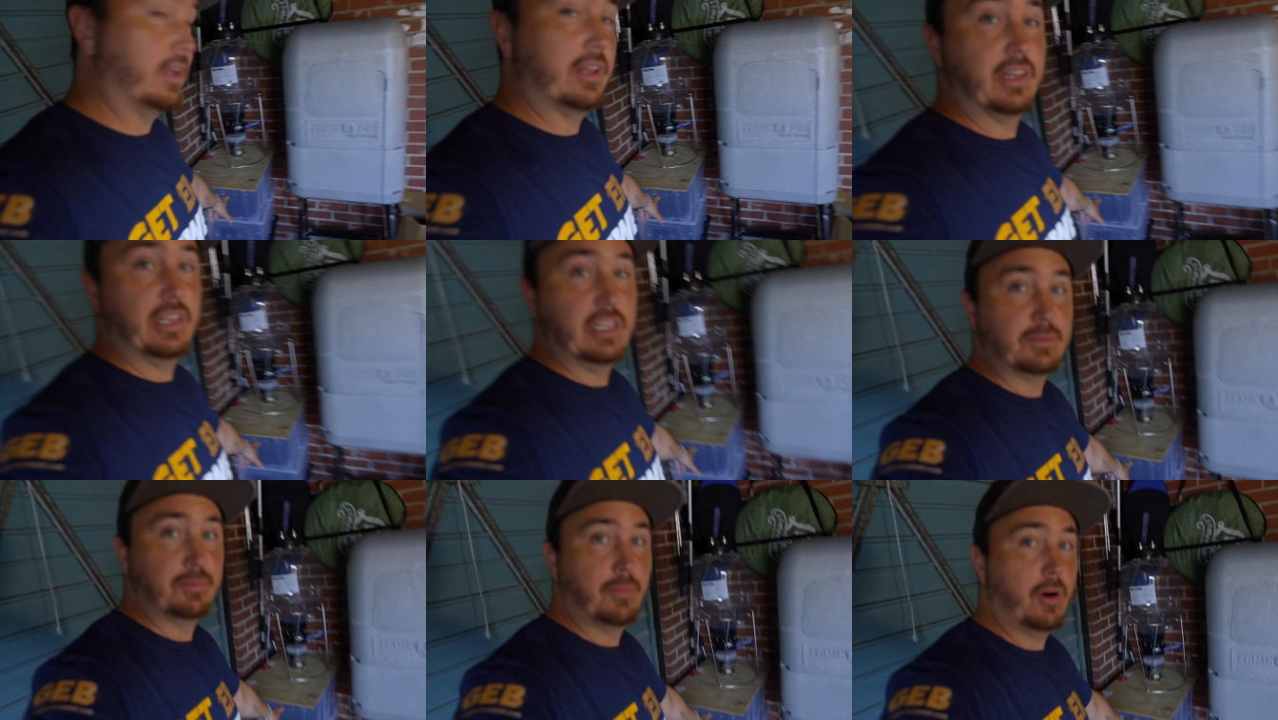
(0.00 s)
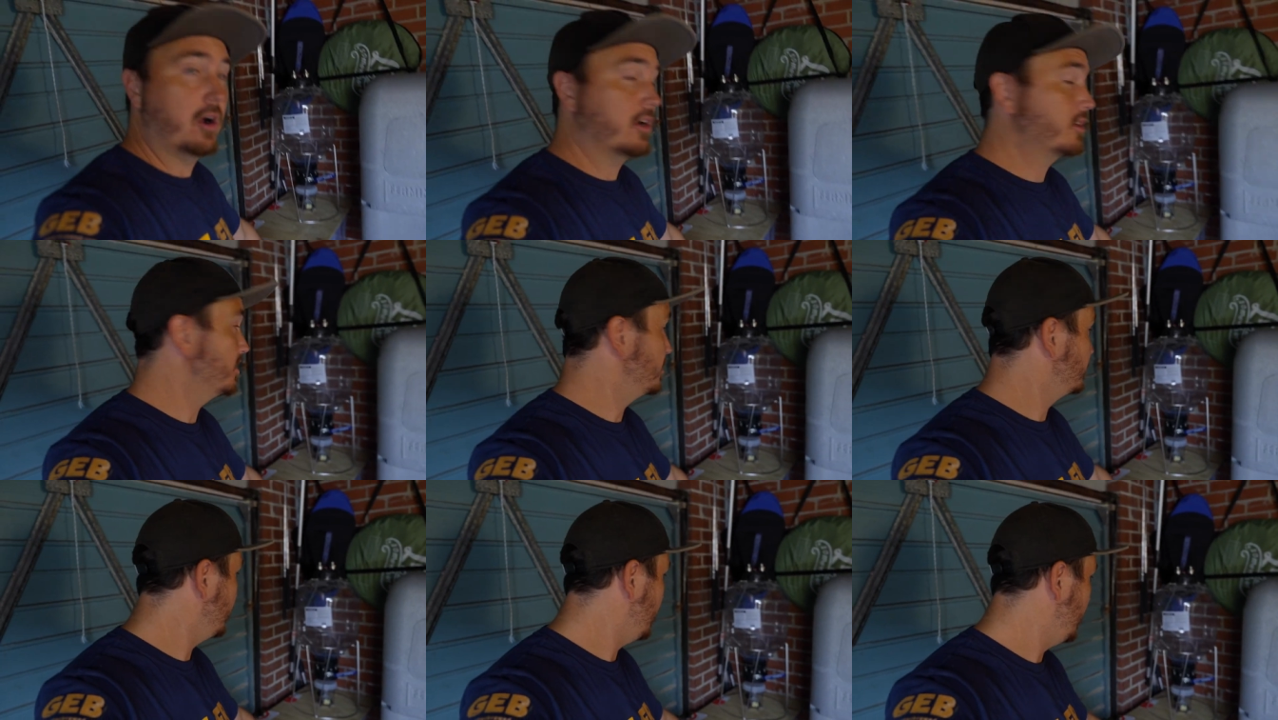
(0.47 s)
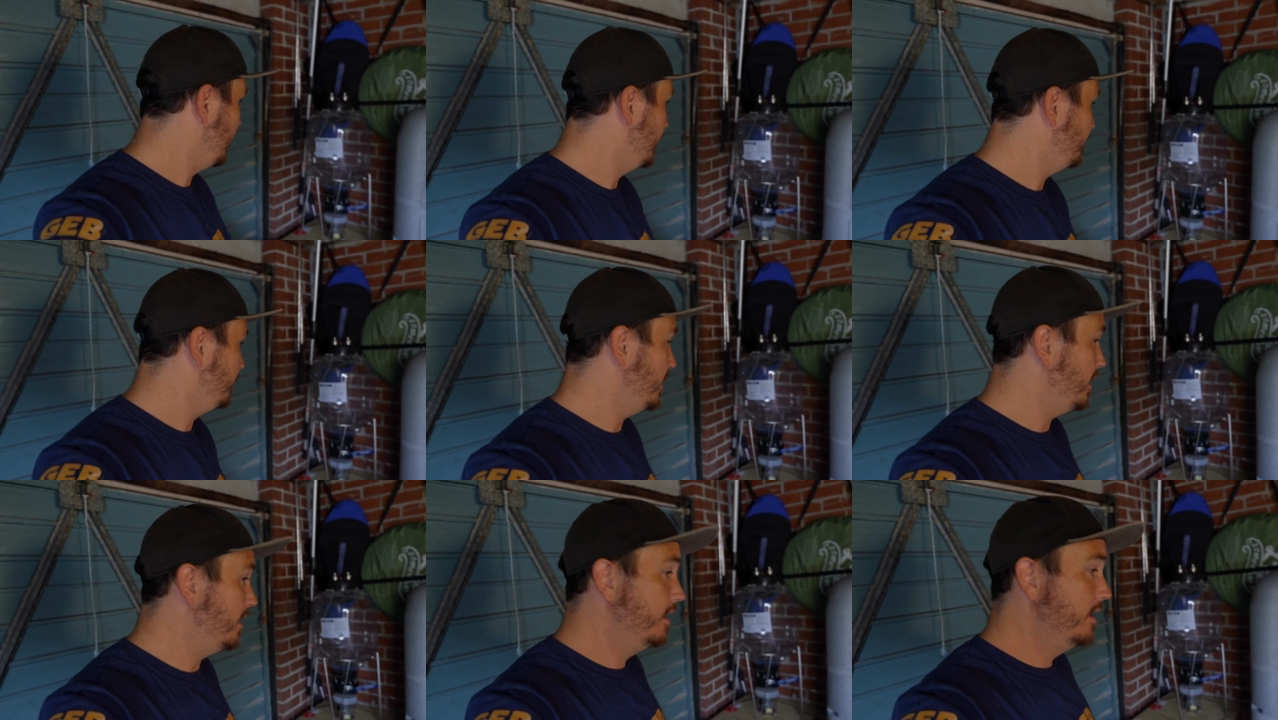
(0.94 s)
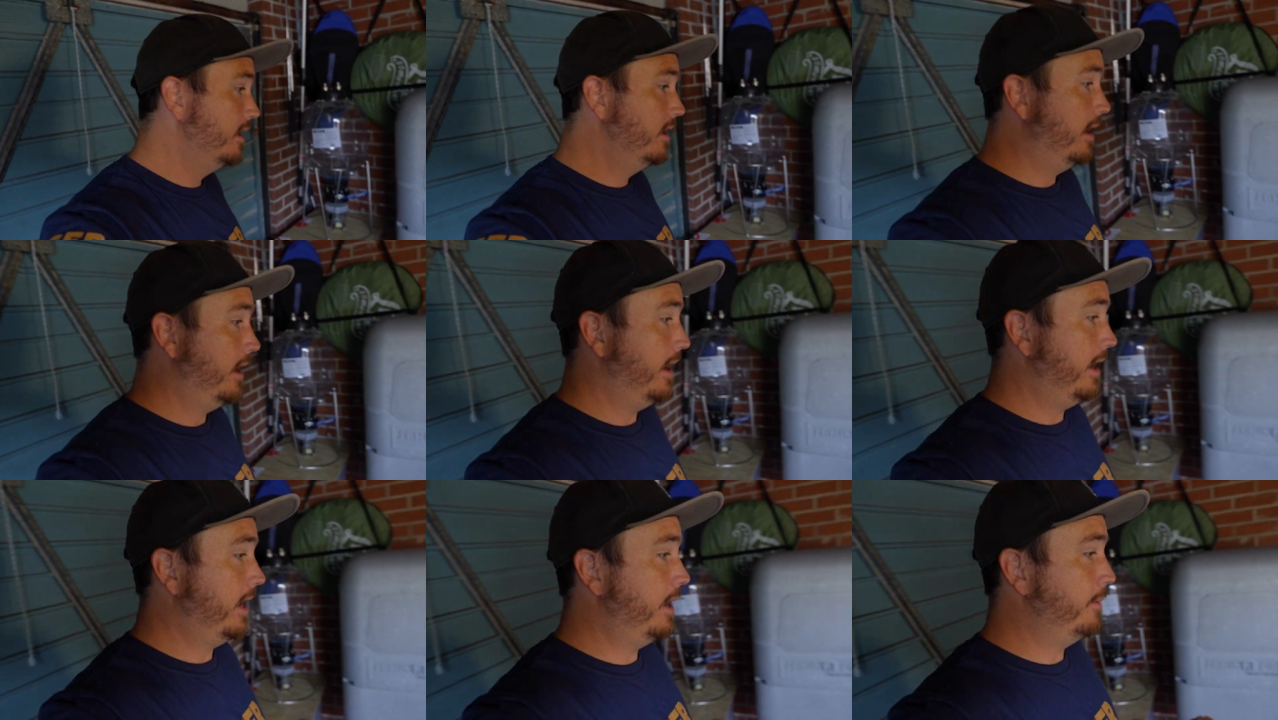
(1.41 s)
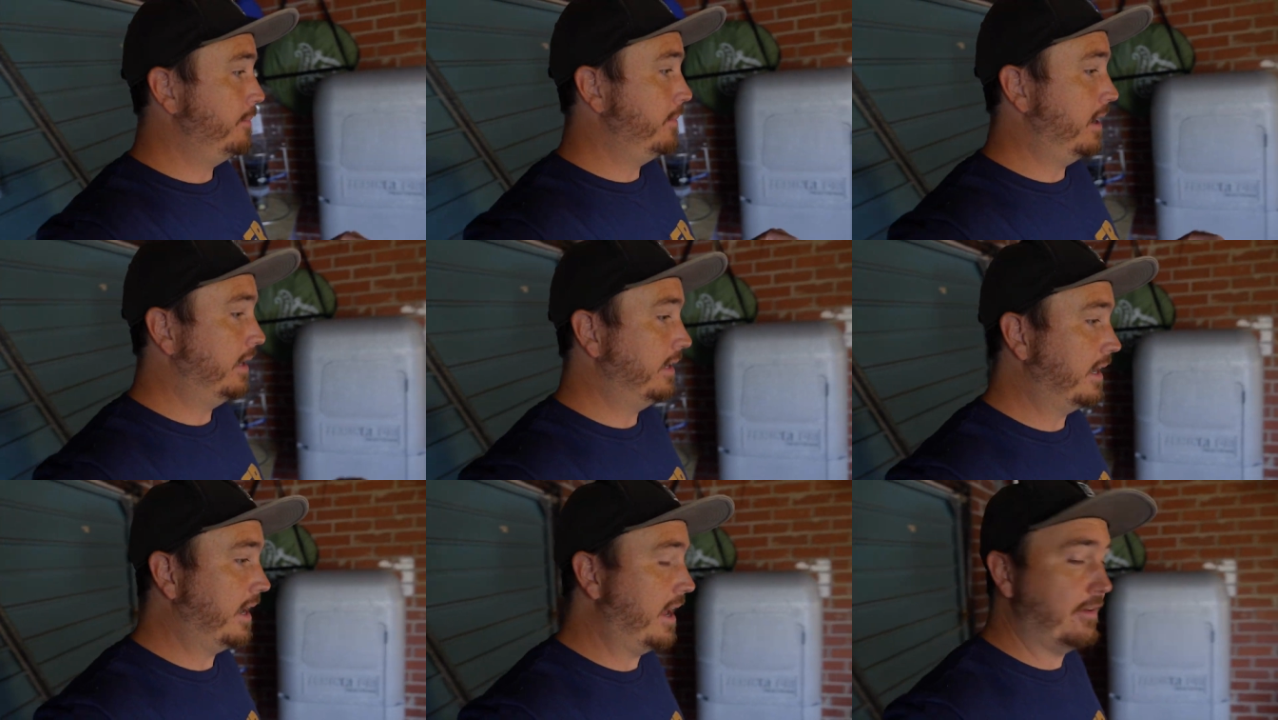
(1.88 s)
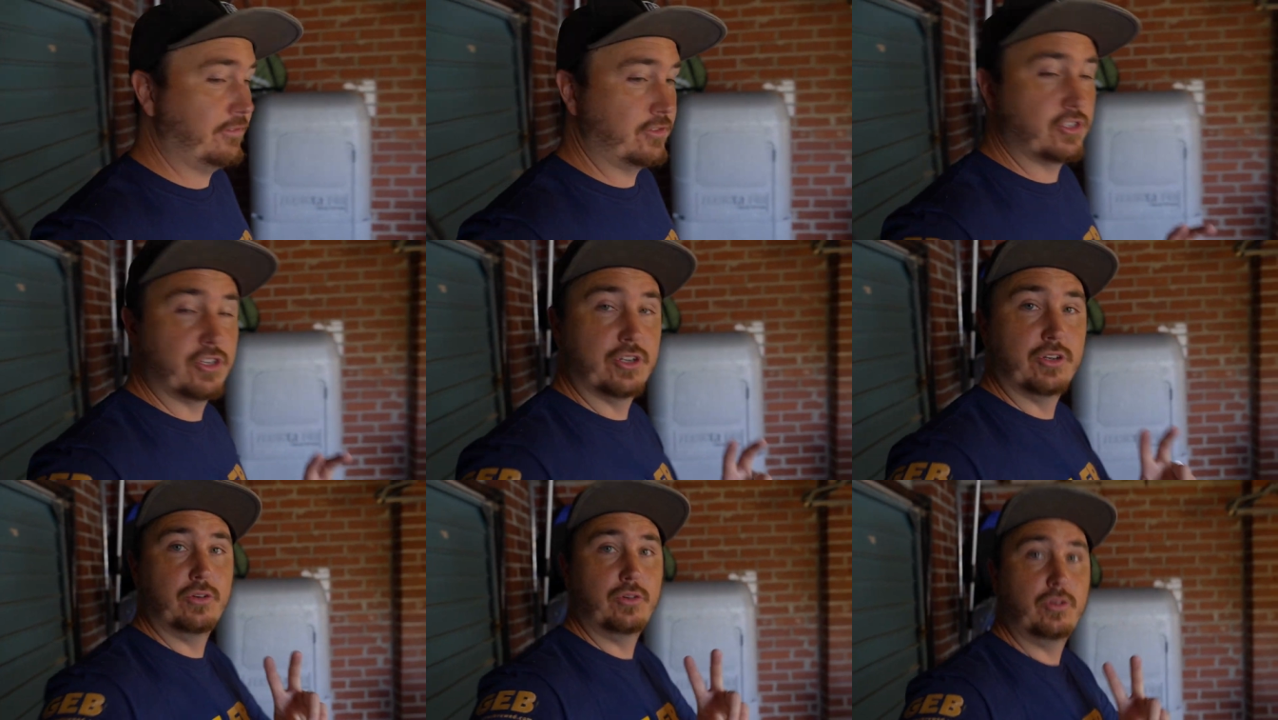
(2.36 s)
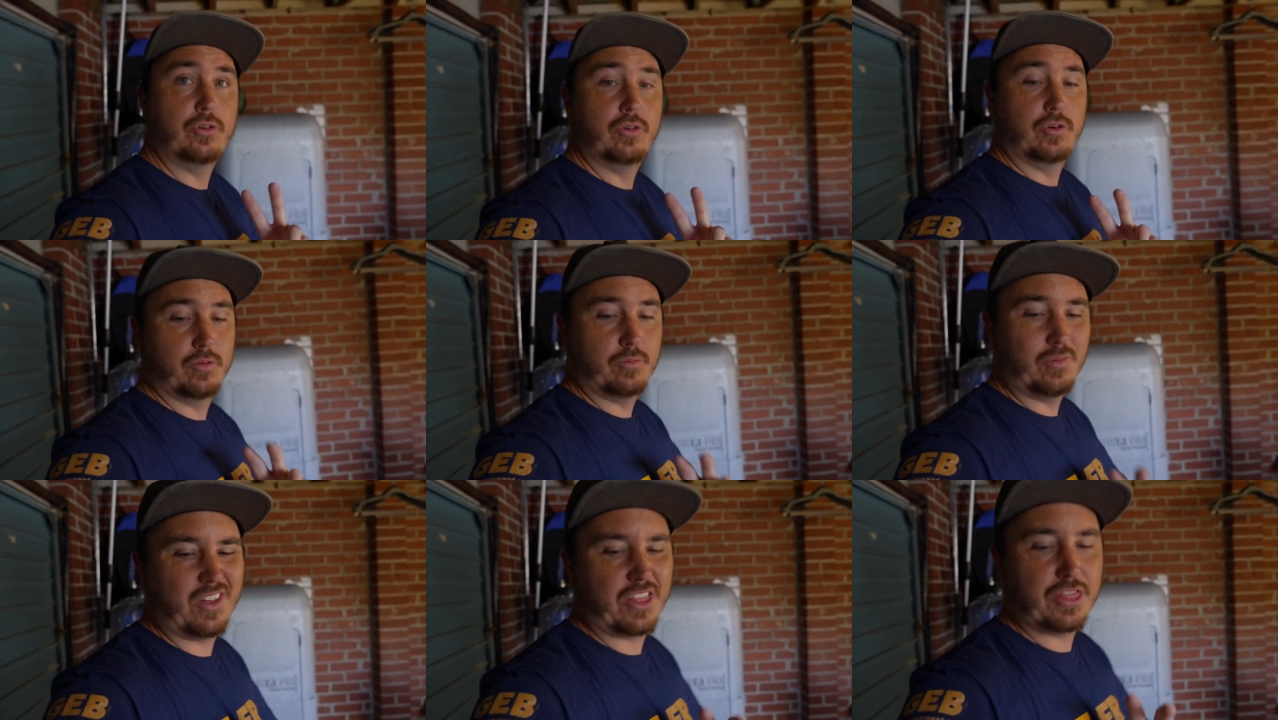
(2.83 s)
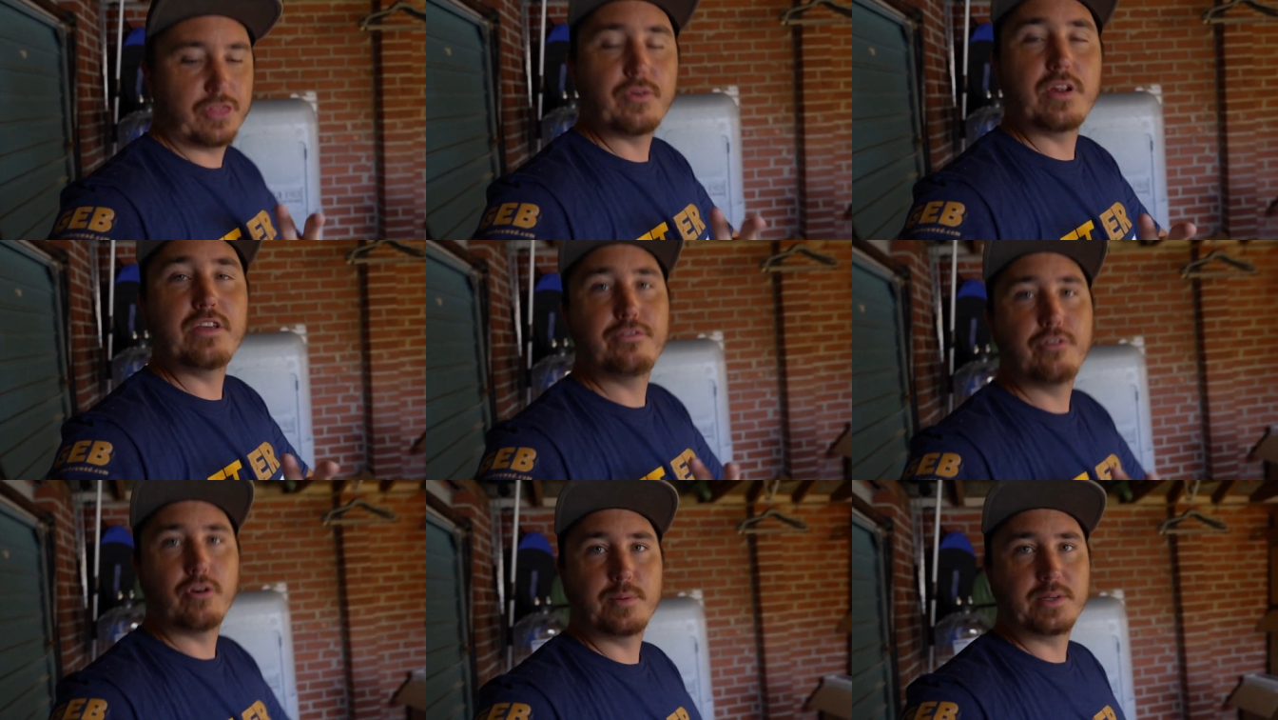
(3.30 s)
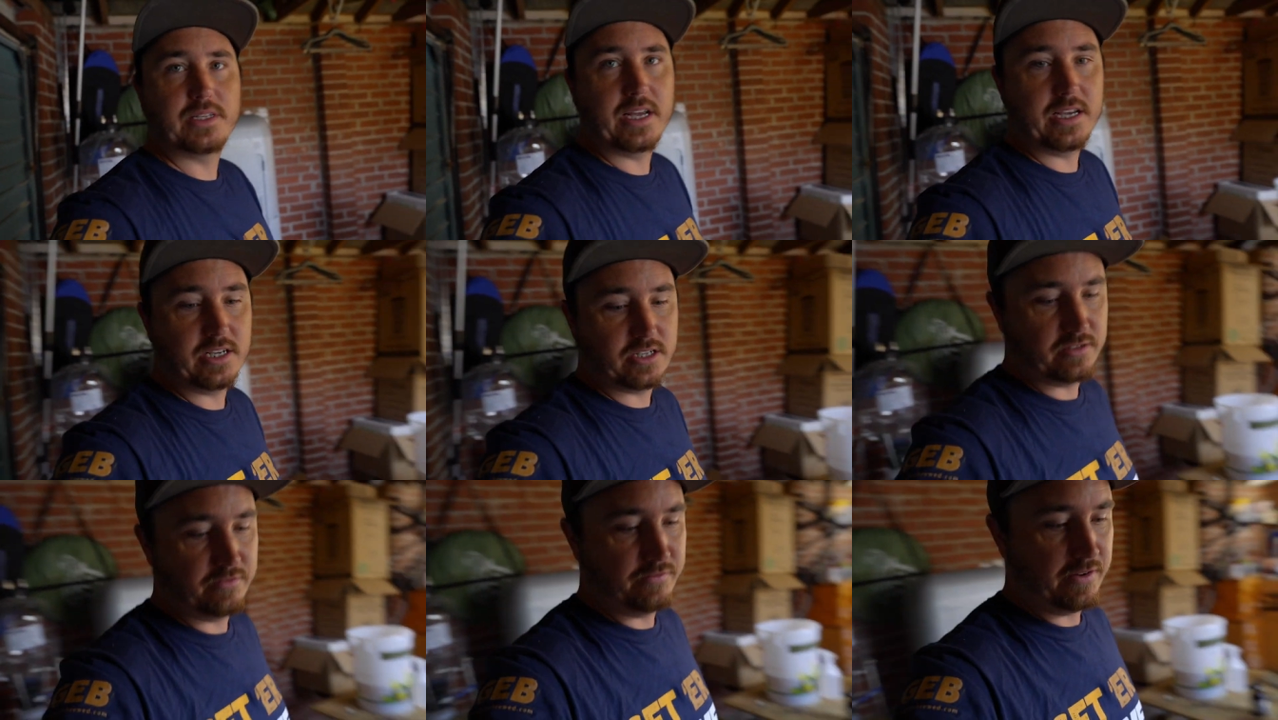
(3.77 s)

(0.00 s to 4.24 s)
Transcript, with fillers: in these boxes behind me. Um, and then I have two, well, three fermentation